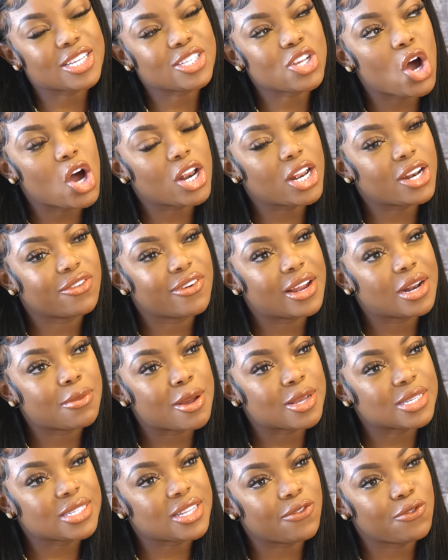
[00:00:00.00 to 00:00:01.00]
it's harder to write
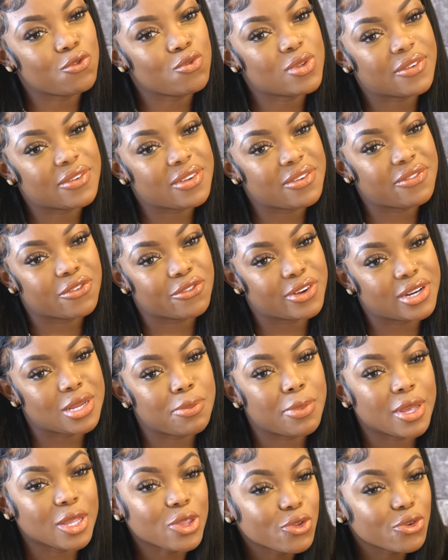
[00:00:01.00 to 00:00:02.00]
about stuff you've never even really
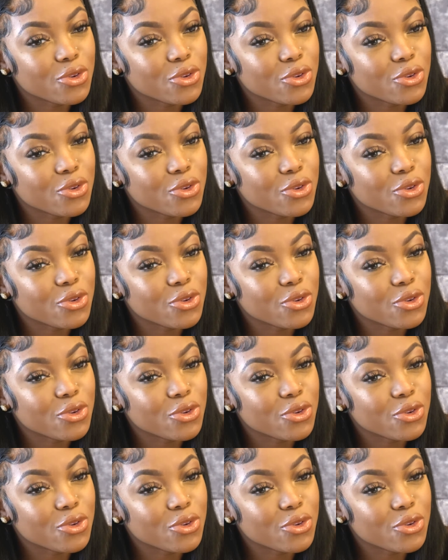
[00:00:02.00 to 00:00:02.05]
been